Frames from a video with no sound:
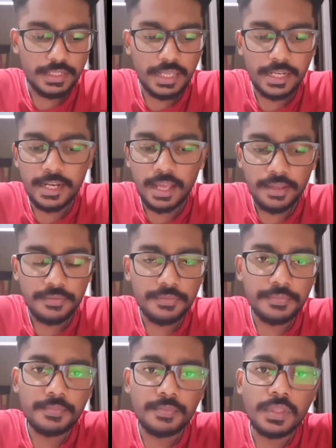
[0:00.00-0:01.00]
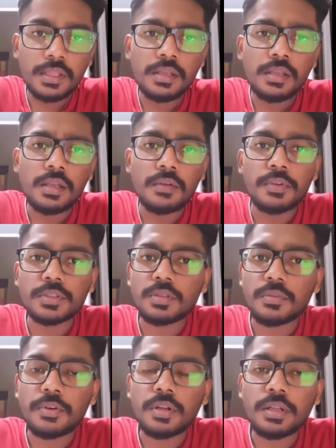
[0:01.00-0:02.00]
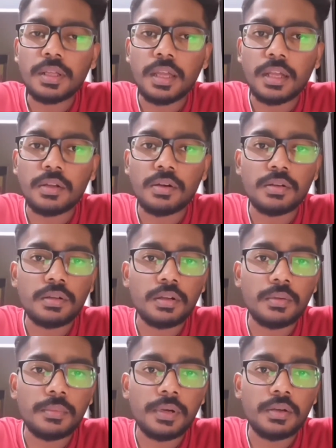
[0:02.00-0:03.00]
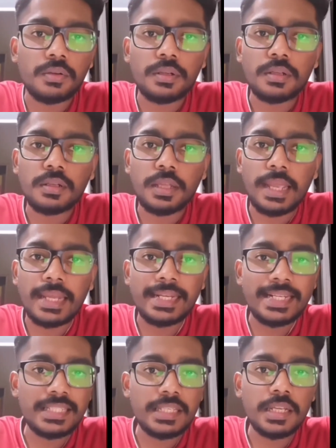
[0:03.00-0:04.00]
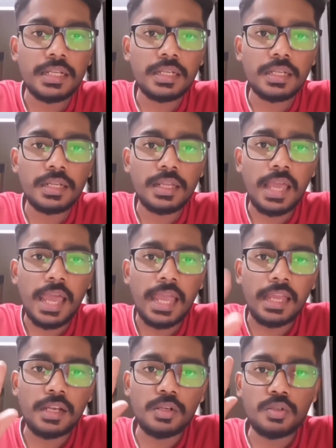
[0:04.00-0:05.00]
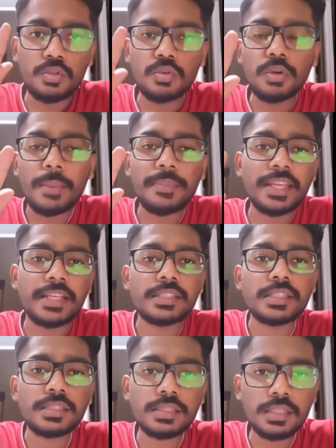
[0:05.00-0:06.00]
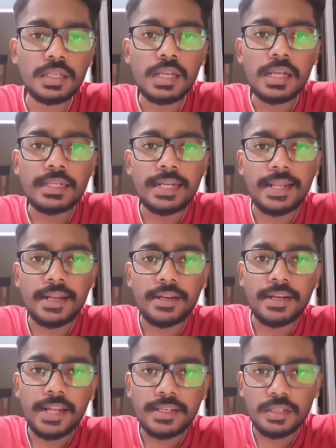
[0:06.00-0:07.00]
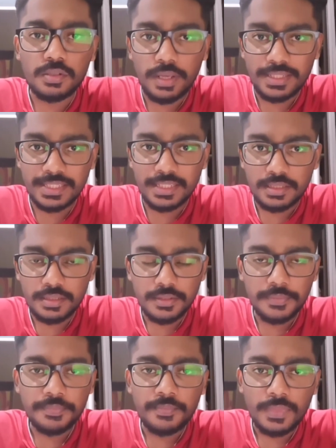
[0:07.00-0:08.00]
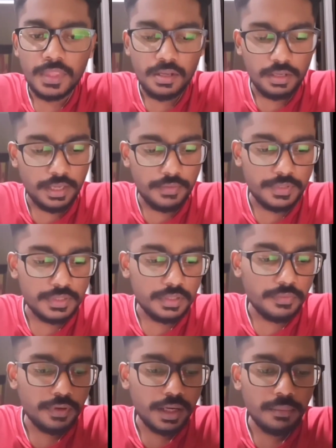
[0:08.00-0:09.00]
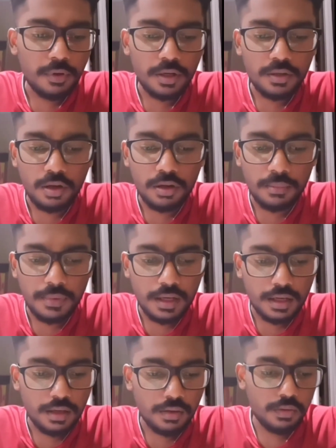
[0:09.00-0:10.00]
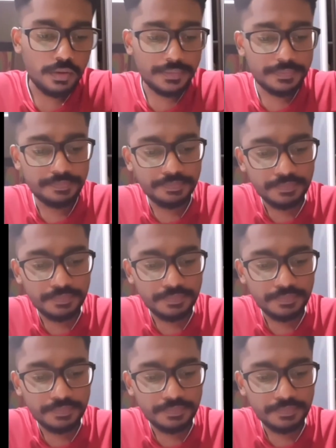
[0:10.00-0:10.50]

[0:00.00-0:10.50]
in daily life. First of all, I'm going to talk about an incident and 2 applications that are related to acid. Okay, first of all, I'm going to talk about